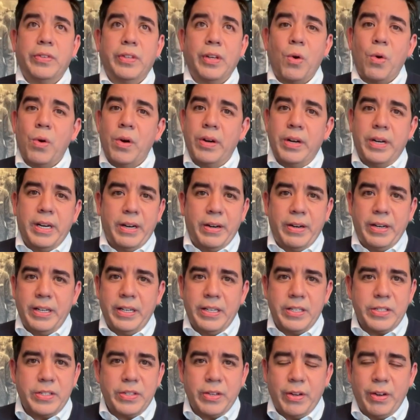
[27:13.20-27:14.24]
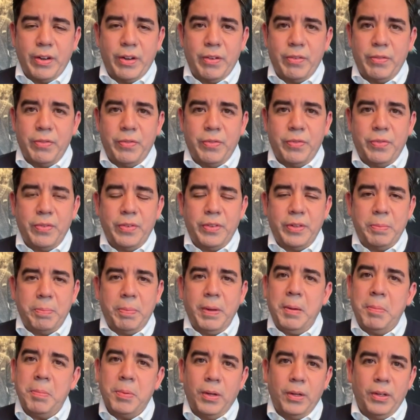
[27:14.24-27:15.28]
the ordinariness of the
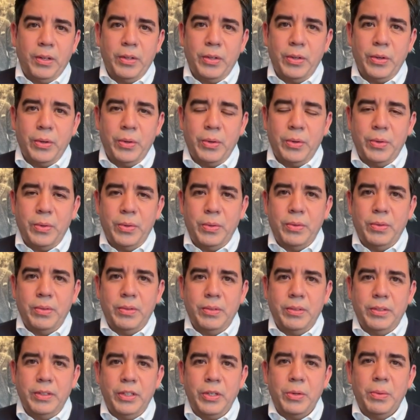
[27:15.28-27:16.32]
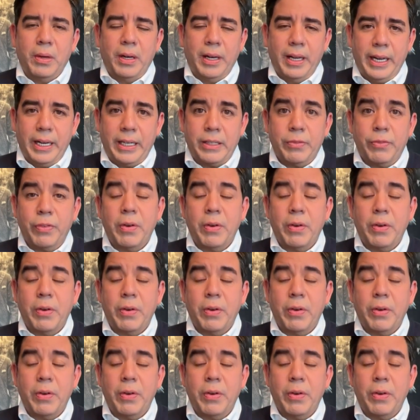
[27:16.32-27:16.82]
people who you elect.